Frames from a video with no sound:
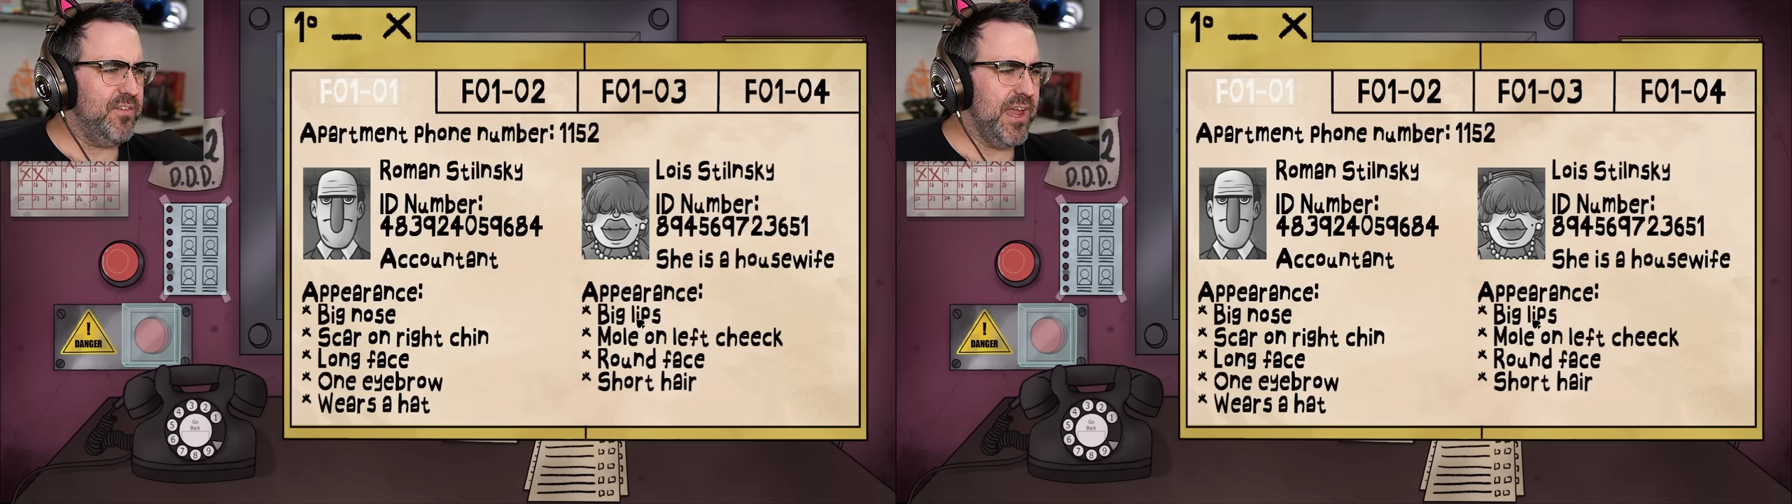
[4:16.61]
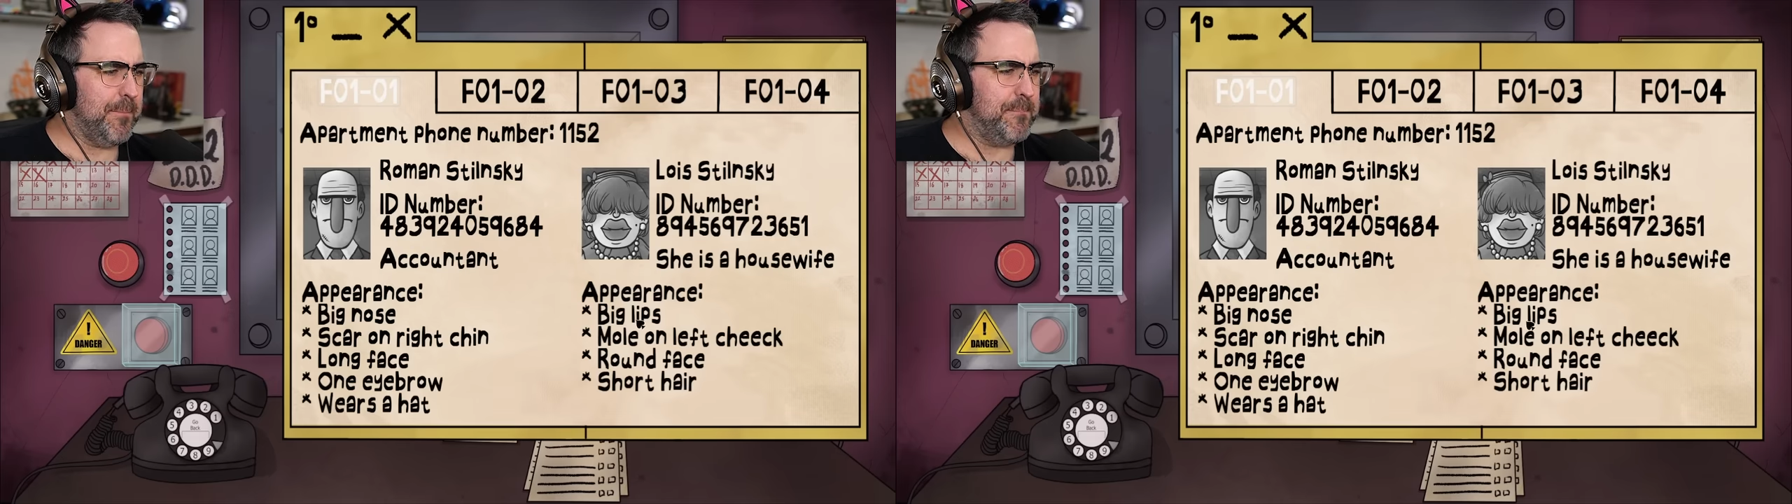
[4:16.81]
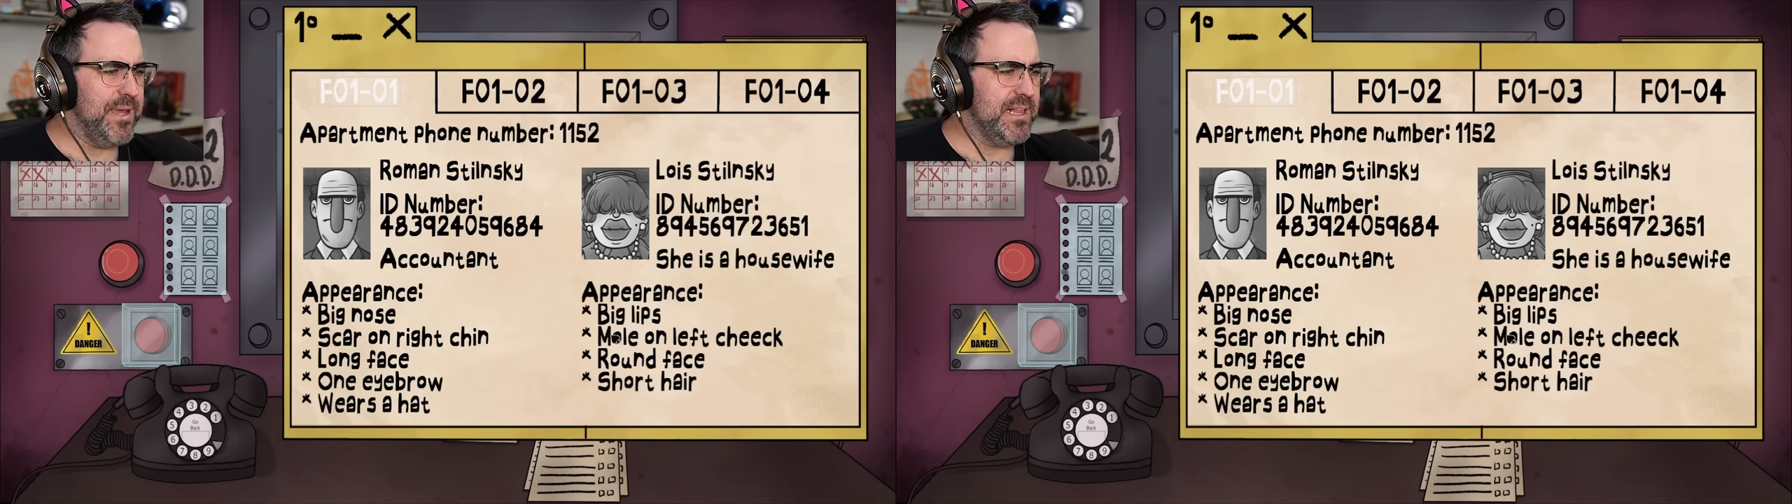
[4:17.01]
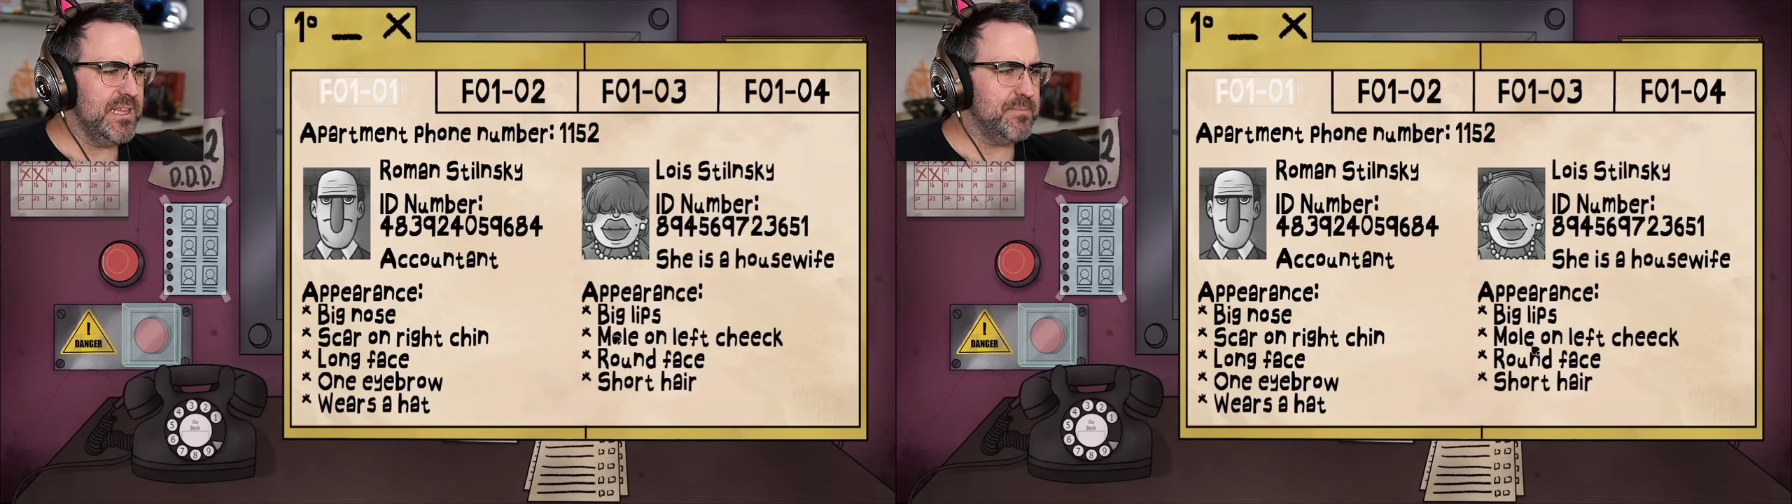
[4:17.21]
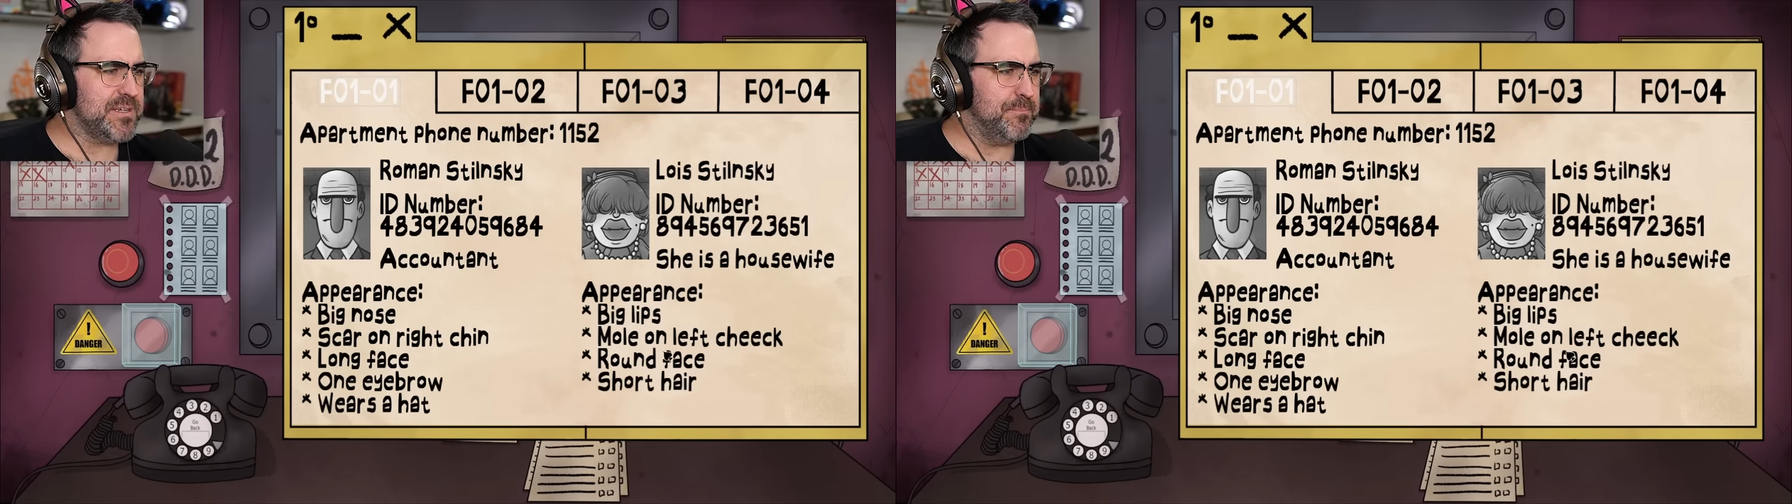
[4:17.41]
You got big
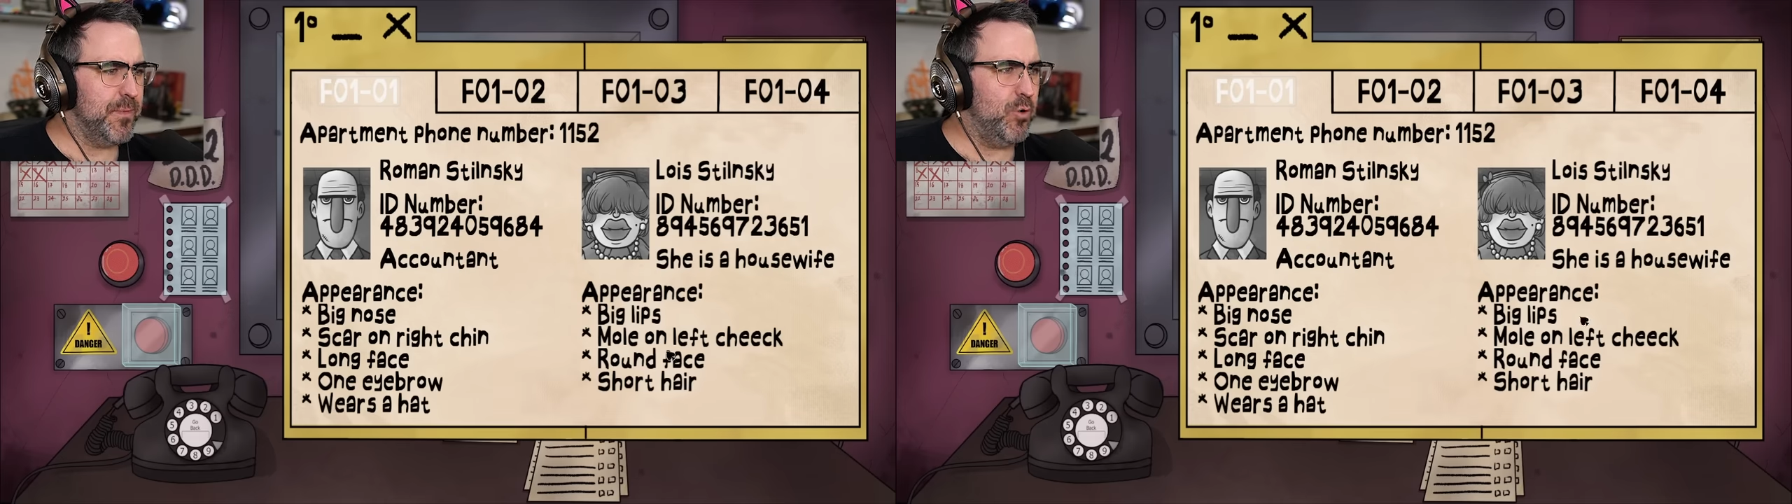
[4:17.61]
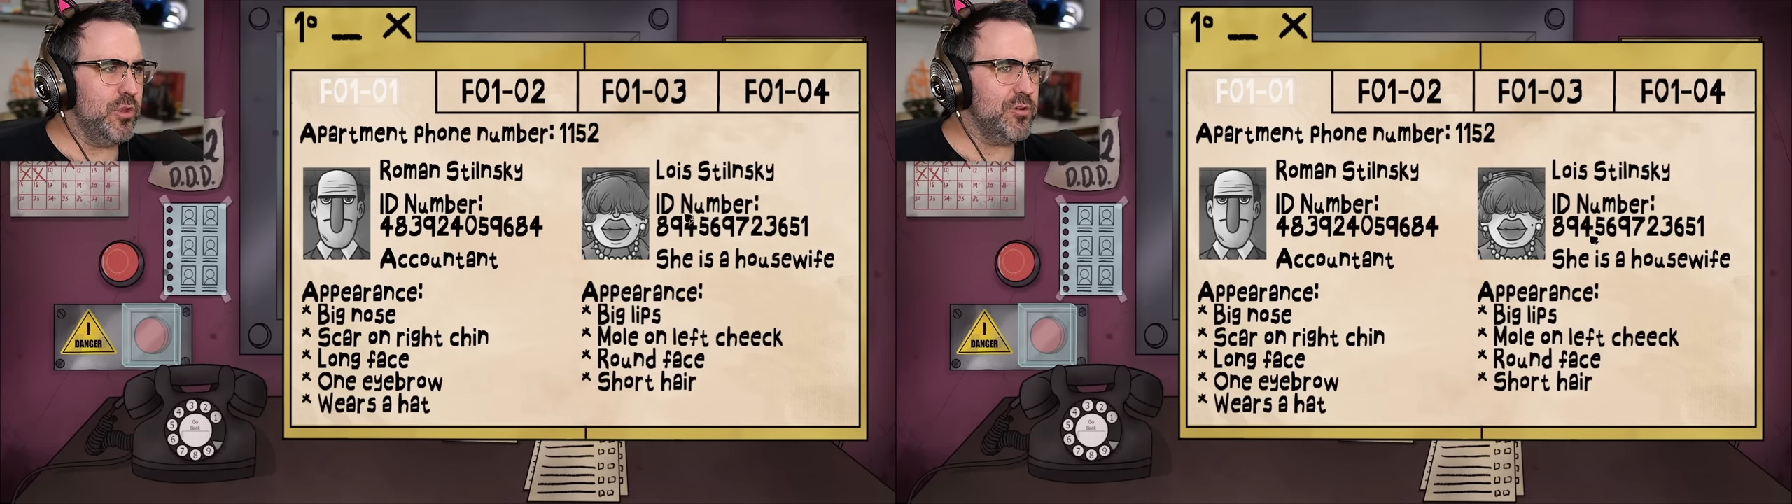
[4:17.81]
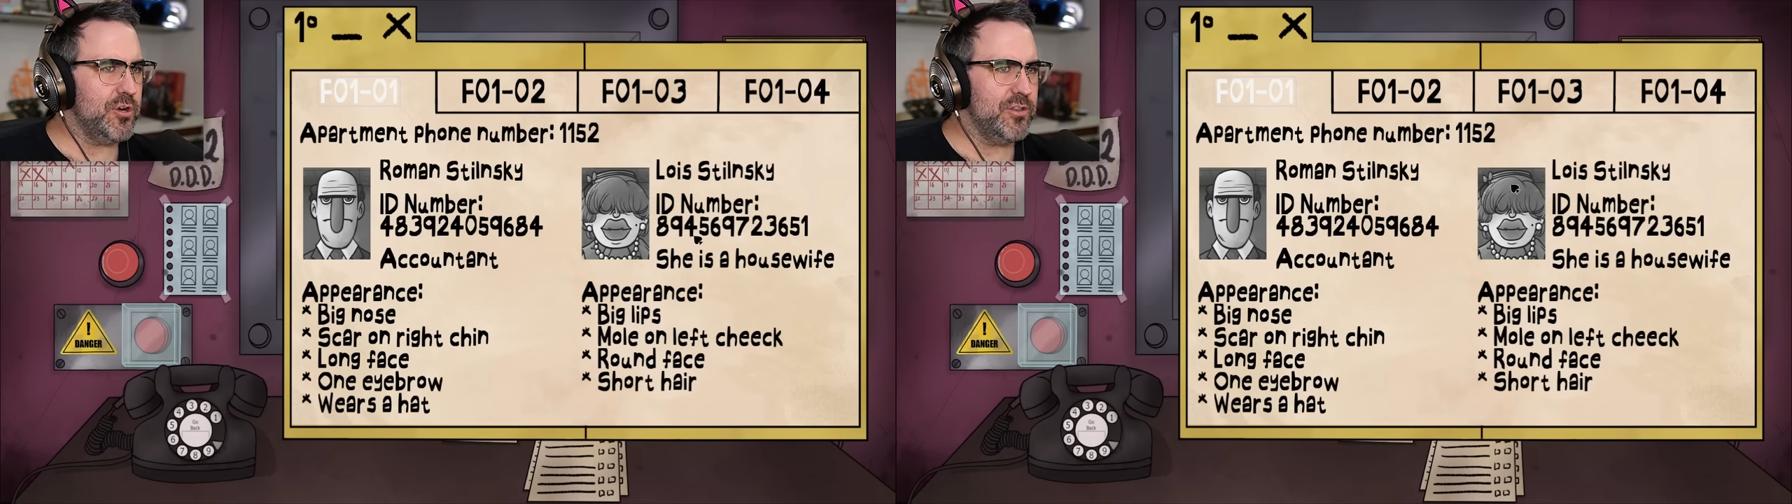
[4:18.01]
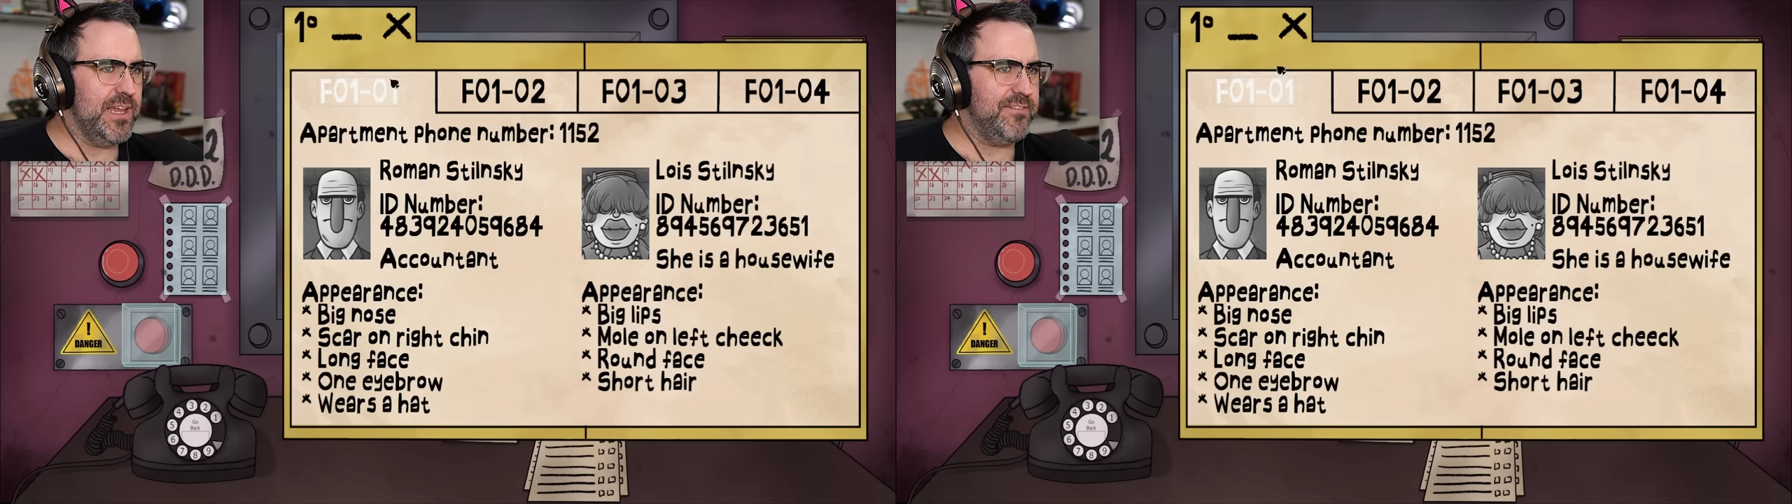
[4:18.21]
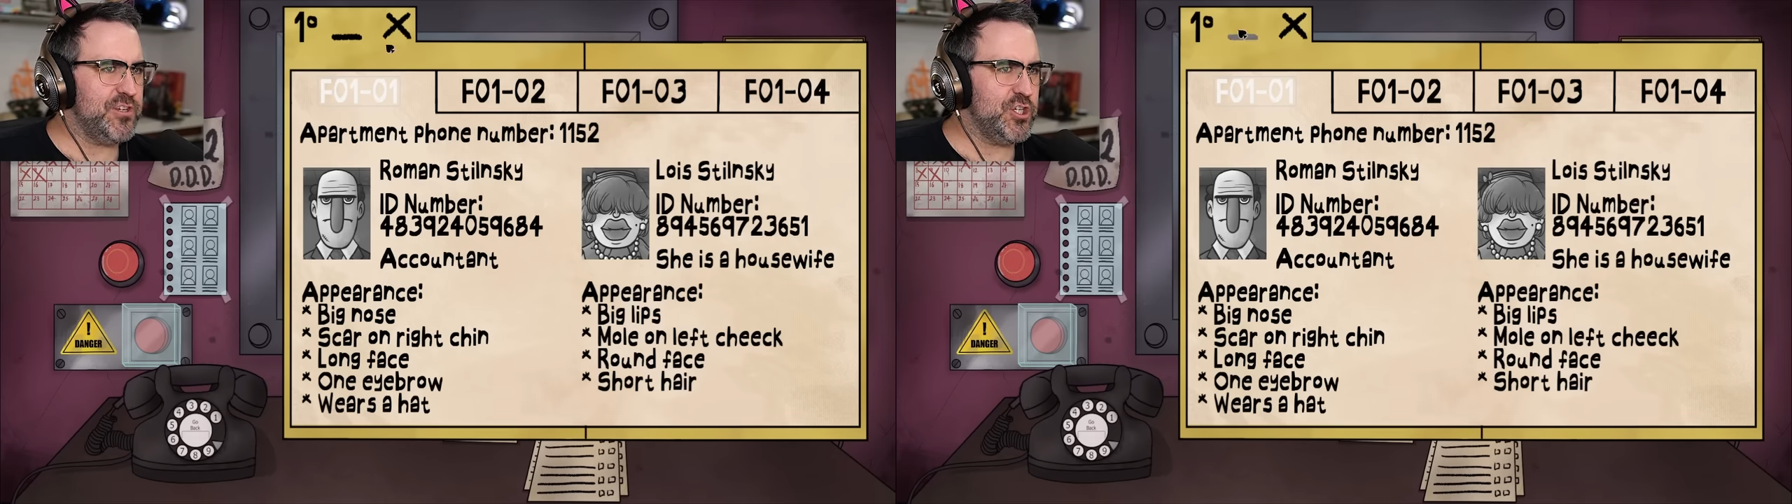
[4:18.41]
lips a mole on your left